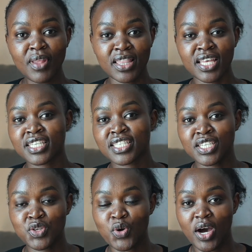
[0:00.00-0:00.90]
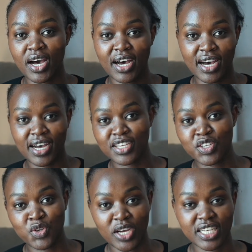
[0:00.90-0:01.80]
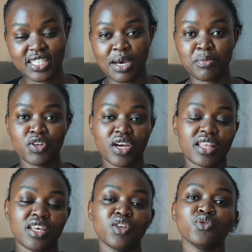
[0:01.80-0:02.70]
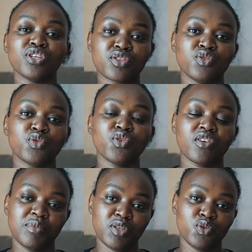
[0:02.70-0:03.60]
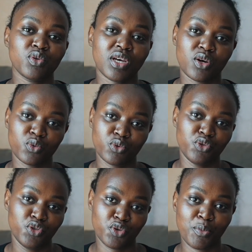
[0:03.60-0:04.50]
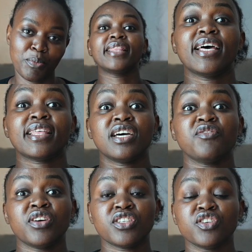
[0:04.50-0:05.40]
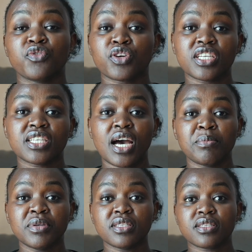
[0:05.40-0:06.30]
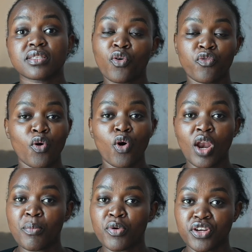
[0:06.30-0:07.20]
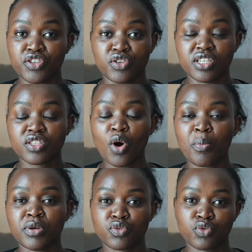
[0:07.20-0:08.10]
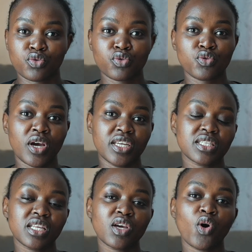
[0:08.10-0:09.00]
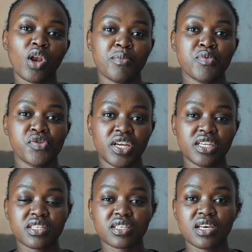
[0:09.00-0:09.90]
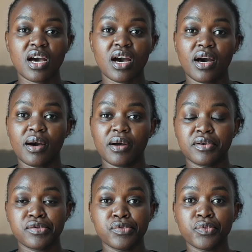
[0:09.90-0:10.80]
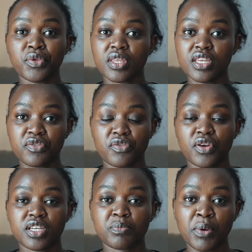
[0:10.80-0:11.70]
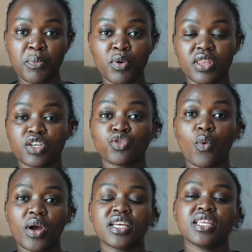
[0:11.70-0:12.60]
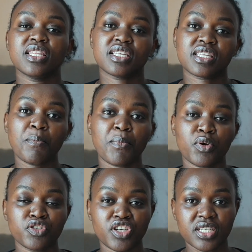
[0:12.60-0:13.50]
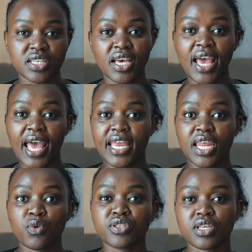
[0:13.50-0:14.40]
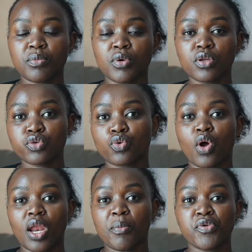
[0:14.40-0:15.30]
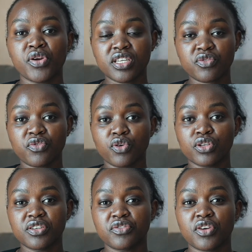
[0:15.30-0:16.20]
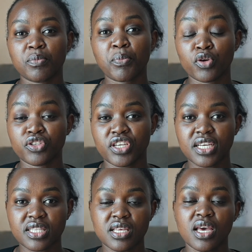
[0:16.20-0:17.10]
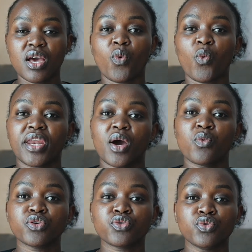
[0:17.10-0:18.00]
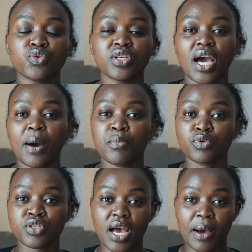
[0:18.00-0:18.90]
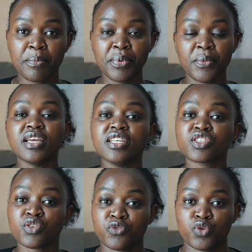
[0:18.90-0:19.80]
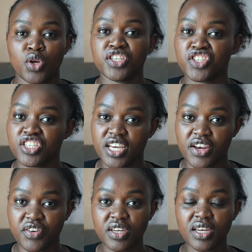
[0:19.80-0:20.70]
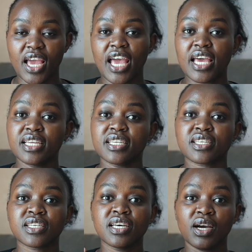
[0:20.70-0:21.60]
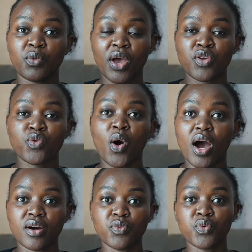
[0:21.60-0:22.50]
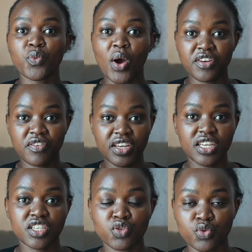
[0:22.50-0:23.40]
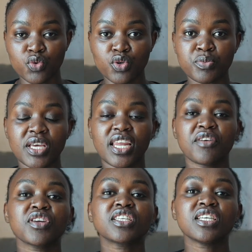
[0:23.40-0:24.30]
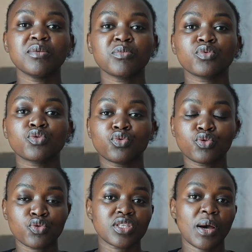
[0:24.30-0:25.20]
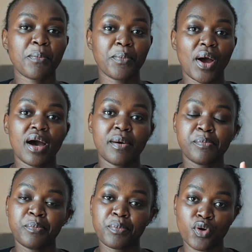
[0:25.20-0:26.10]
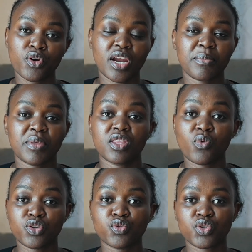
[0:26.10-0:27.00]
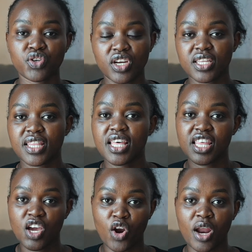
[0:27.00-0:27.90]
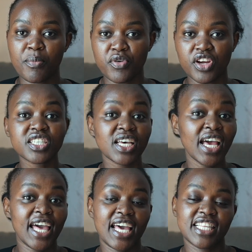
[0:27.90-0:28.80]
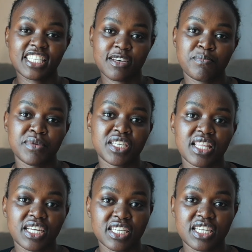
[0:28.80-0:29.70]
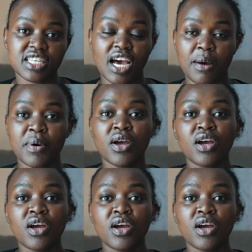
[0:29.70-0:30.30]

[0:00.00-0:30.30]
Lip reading: things in your GitHub tracker, then you just know you have been doing a good job. other advantage for GitHub is for collaboration. It's open source, so you can easily collaborate with different people that you're working in the same project. And I was able to collaborate for different projects when I was doing a boot camp in software engineering, and where we were divided into groups, and every team to choose a program that they want to create, then they collaborate and submit that GitHub.